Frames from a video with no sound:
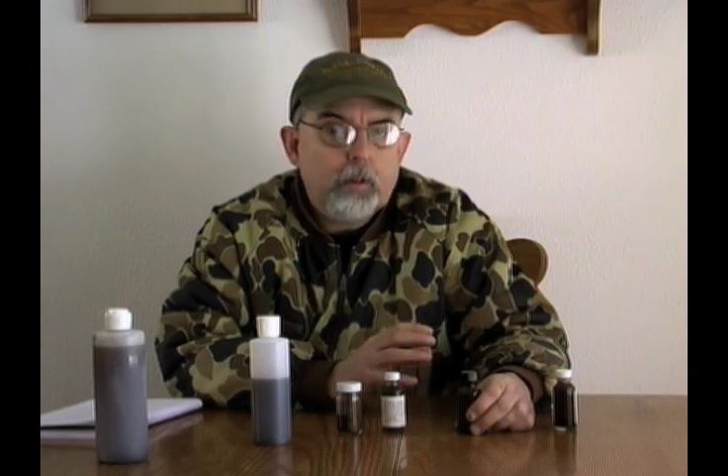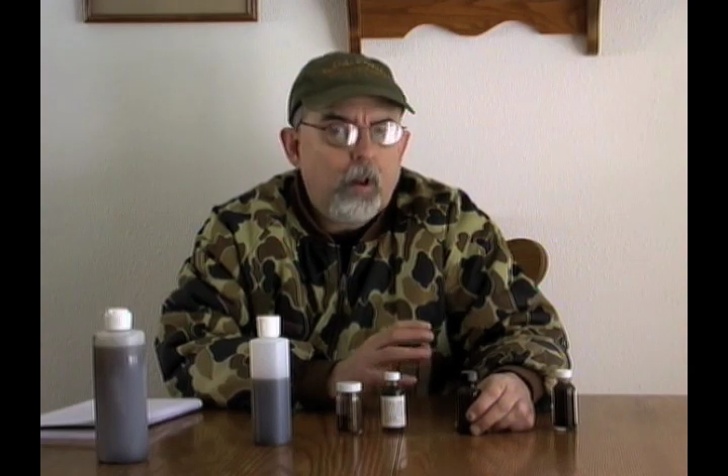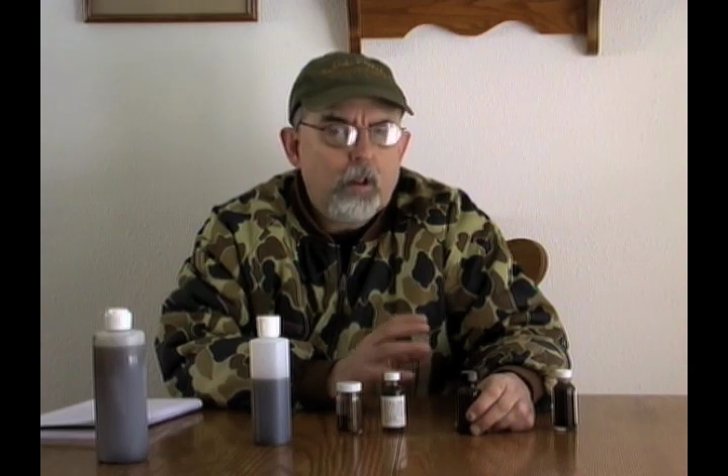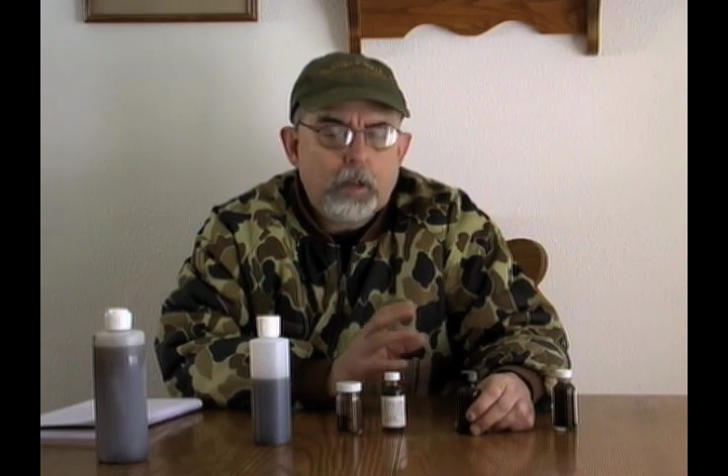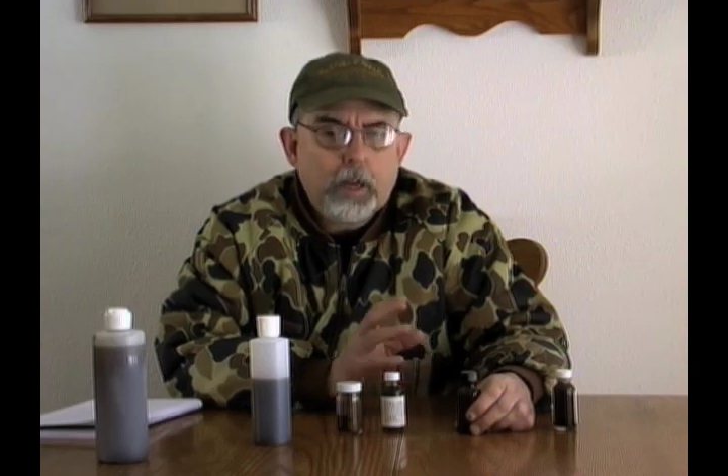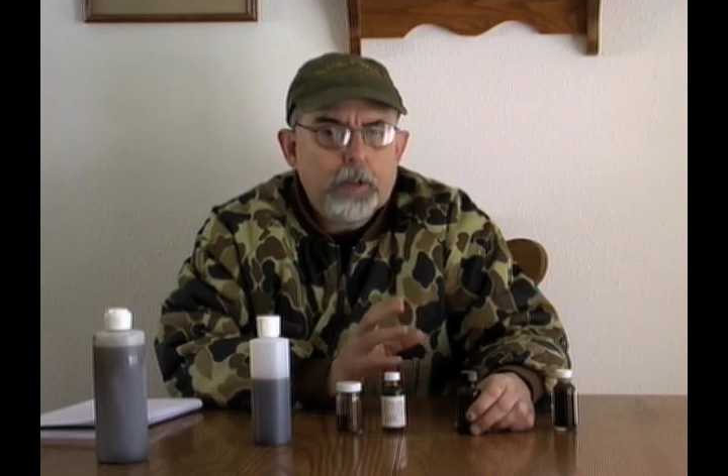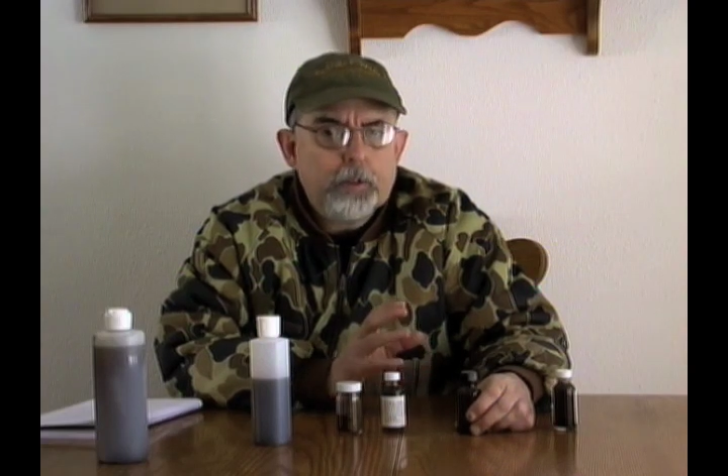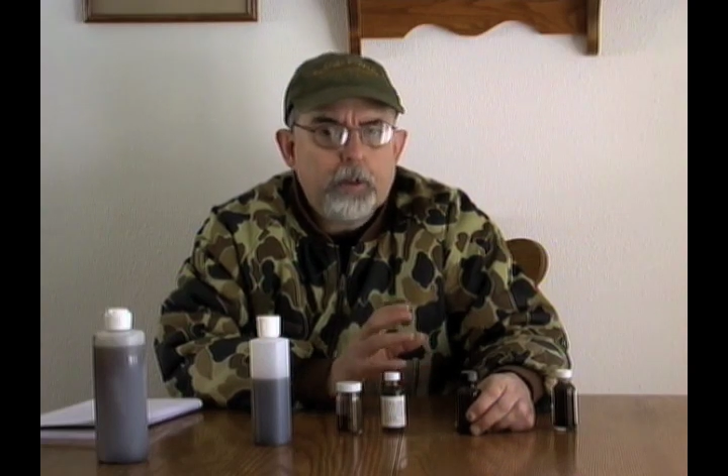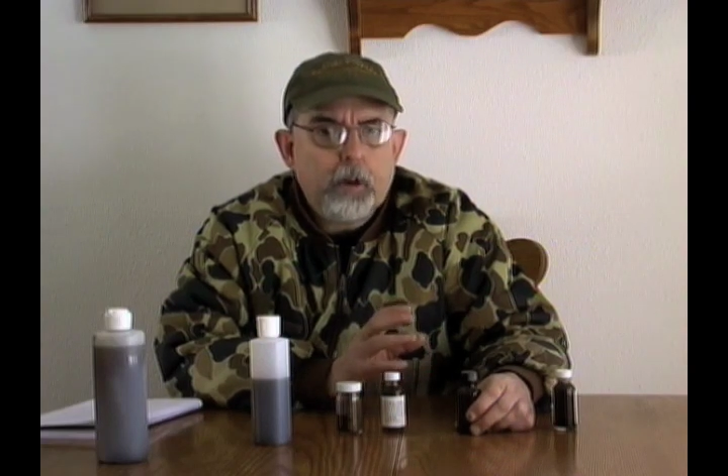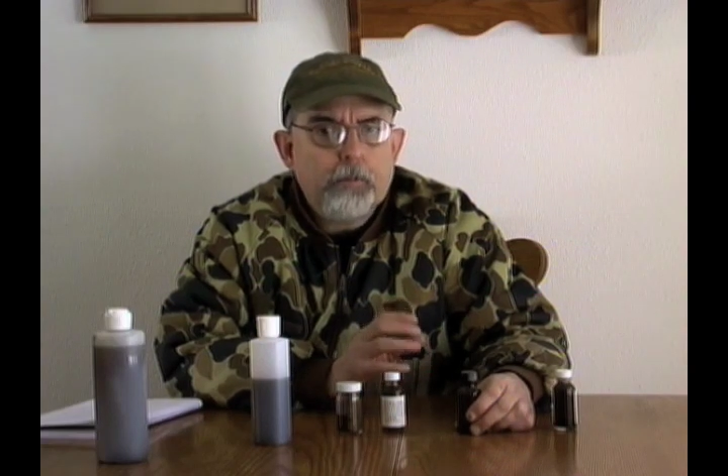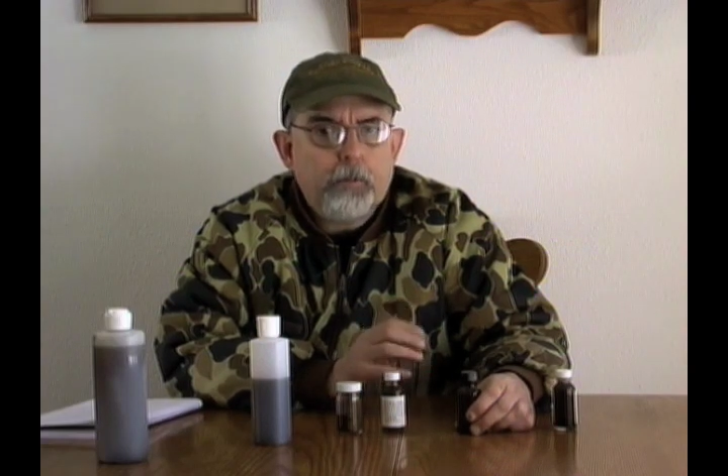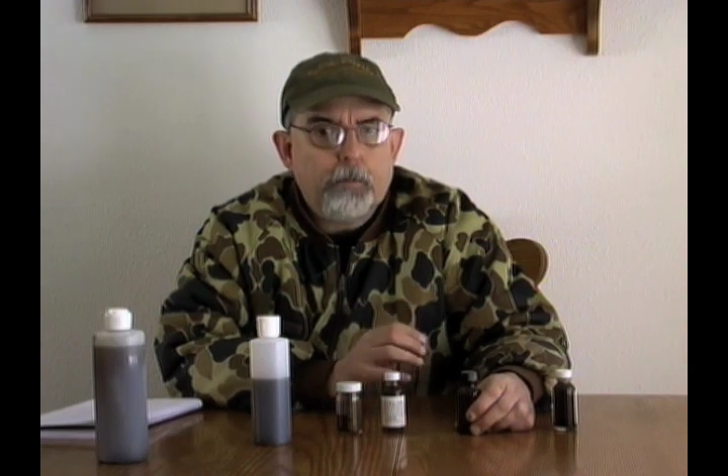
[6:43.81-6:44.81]
all kinds
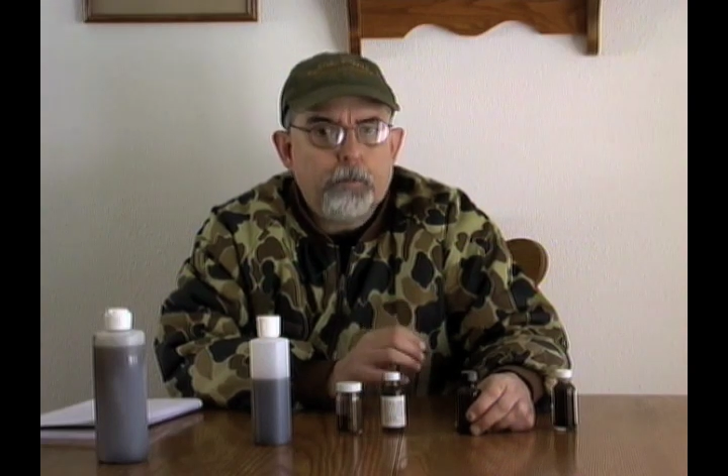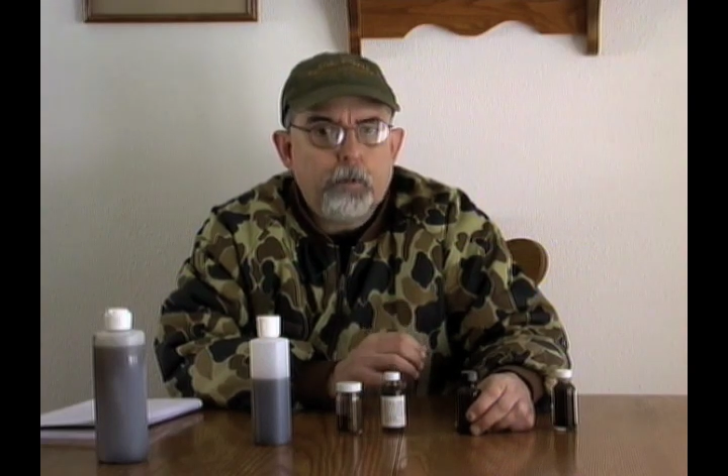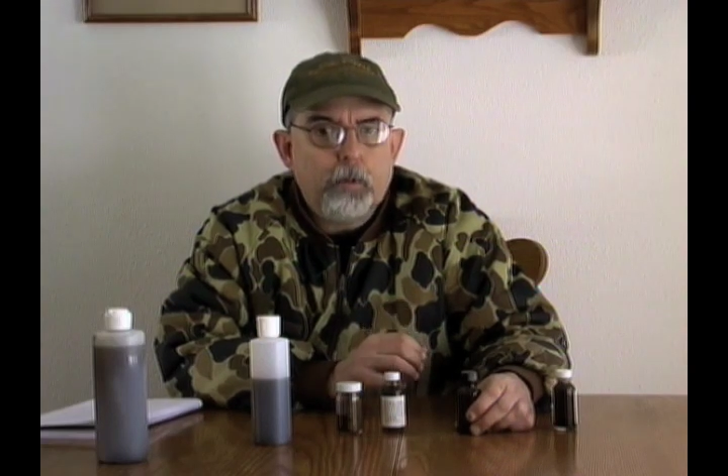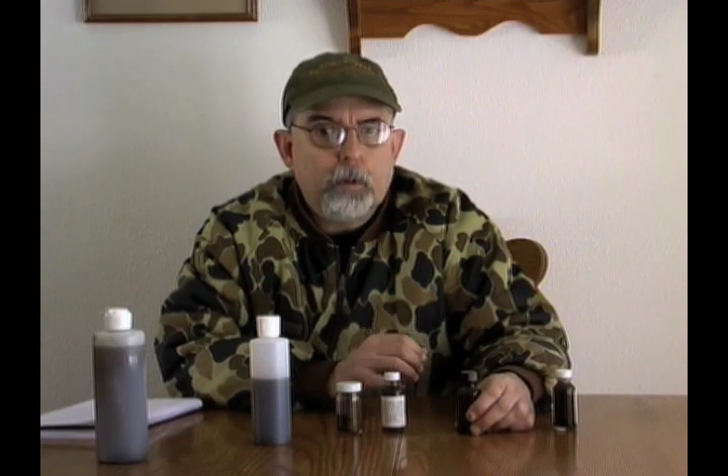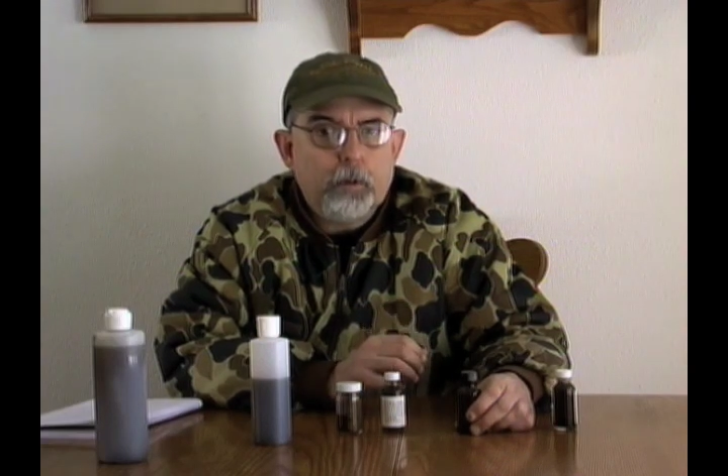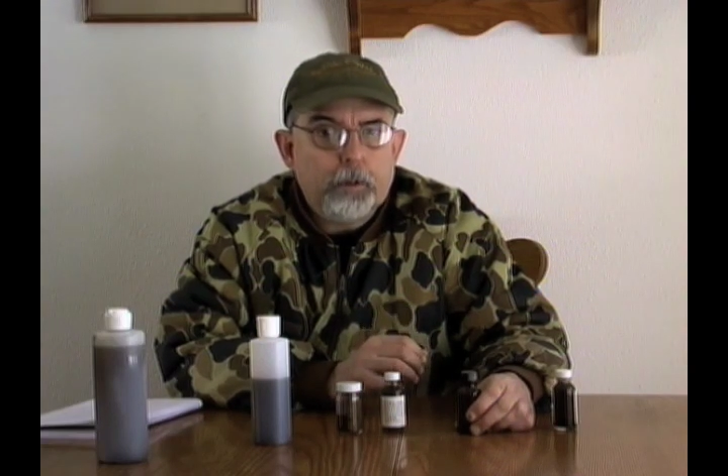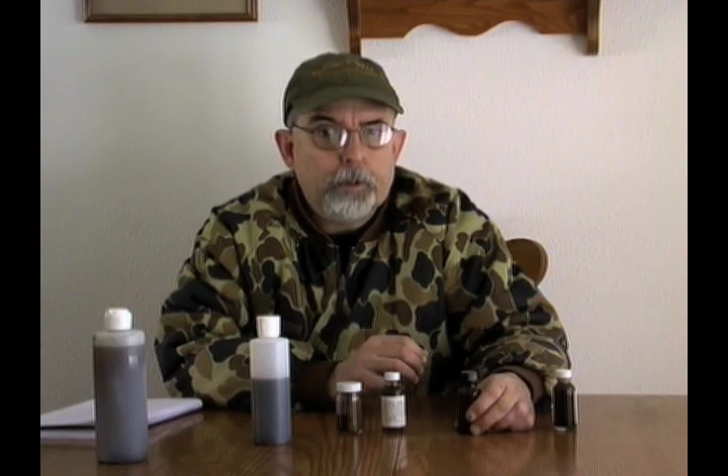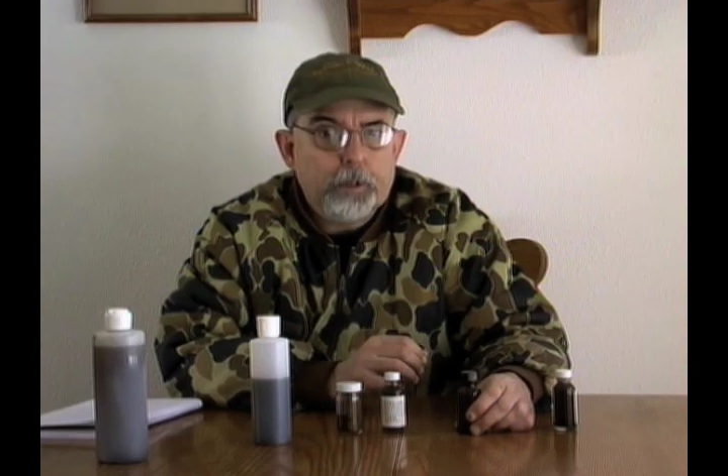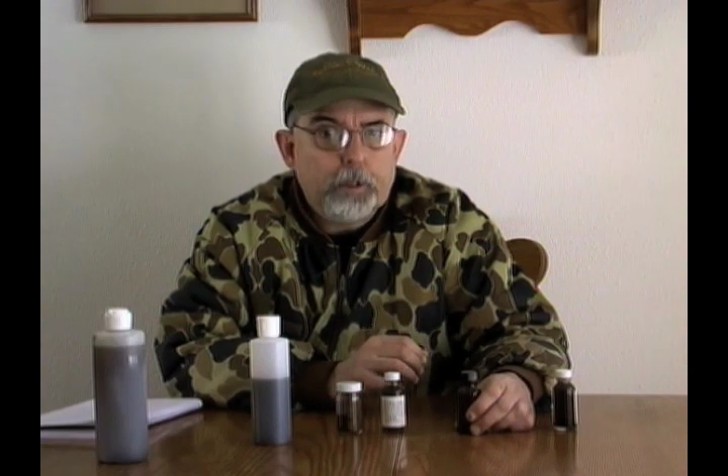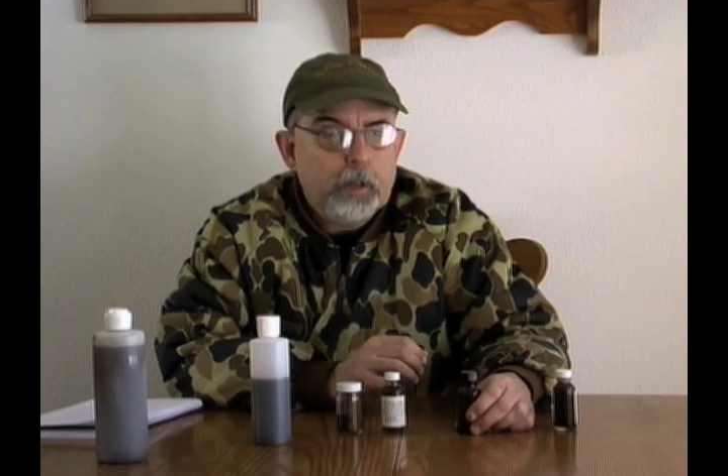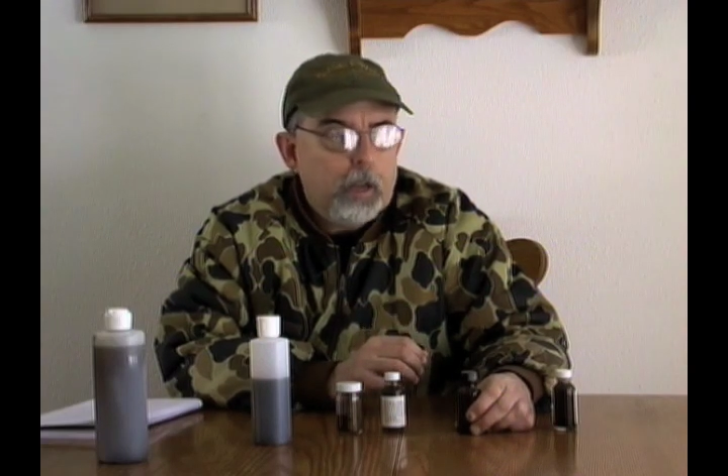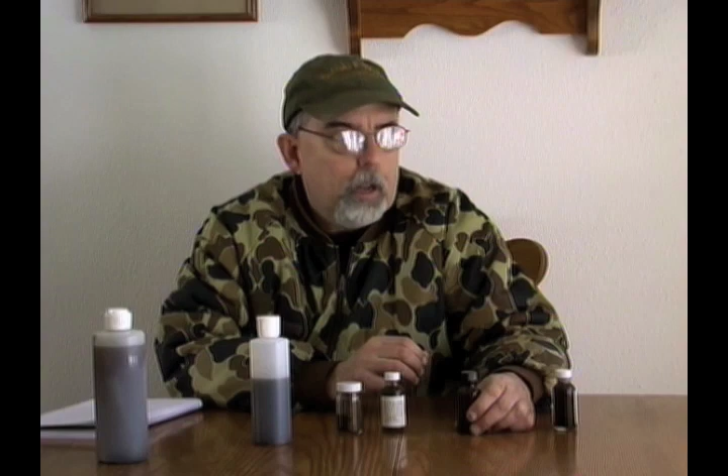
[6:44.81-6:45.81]
of different food lures,
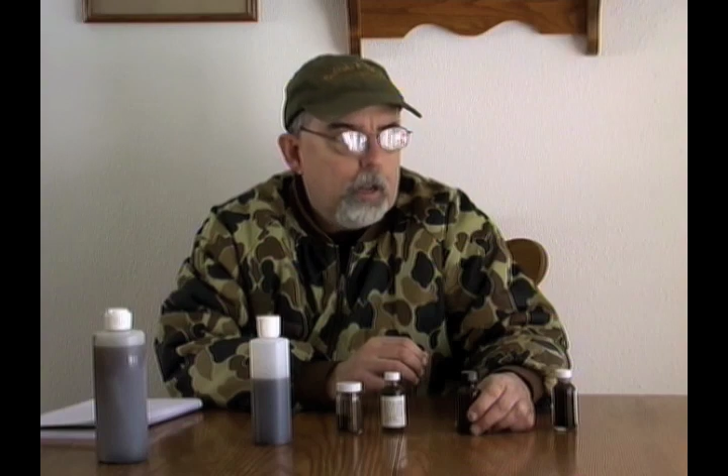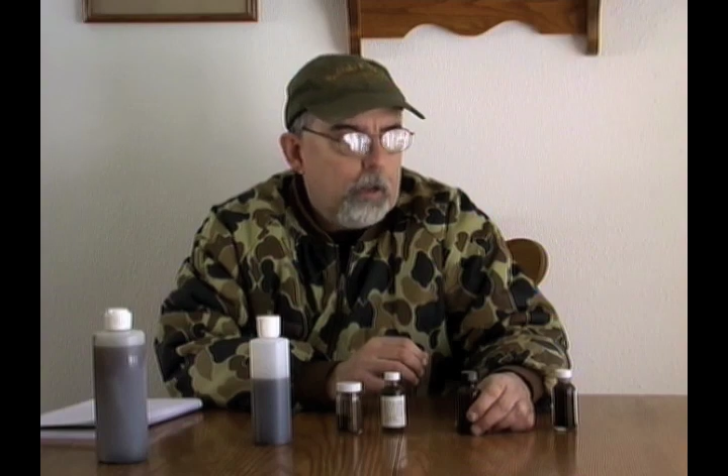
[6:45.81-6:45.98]
and